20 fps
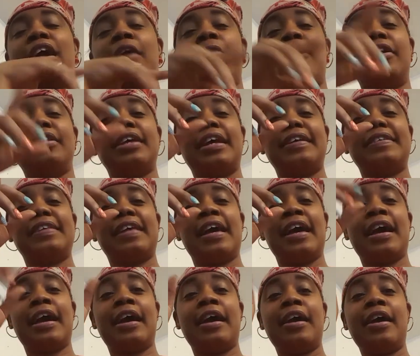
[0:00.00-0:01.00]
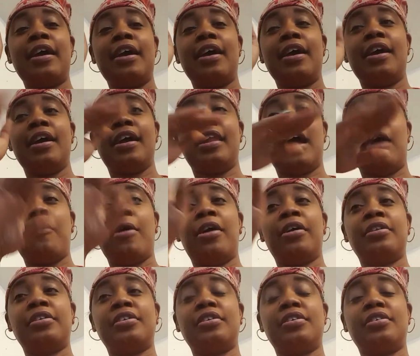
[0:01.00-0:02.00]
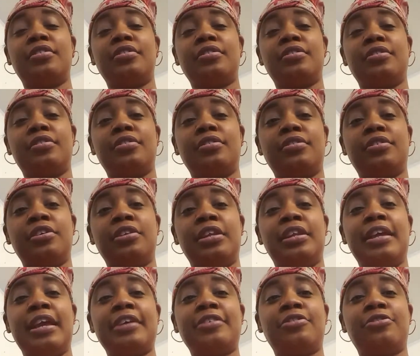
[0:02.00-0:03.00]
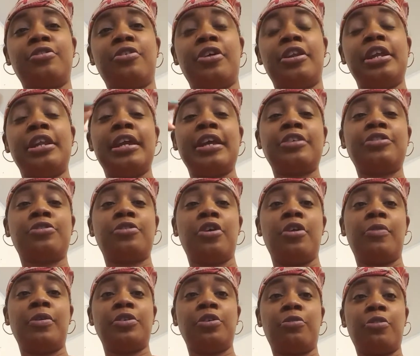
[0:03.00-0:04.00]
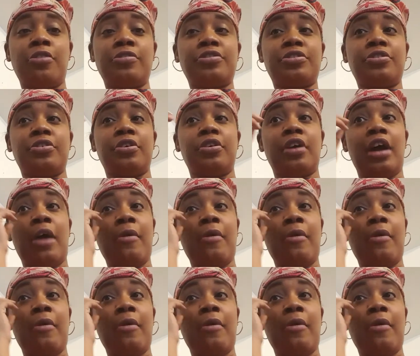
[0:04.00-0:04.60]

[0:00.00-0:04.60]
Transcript: I walked outside and I walked to the next store and the next store was the grocery store.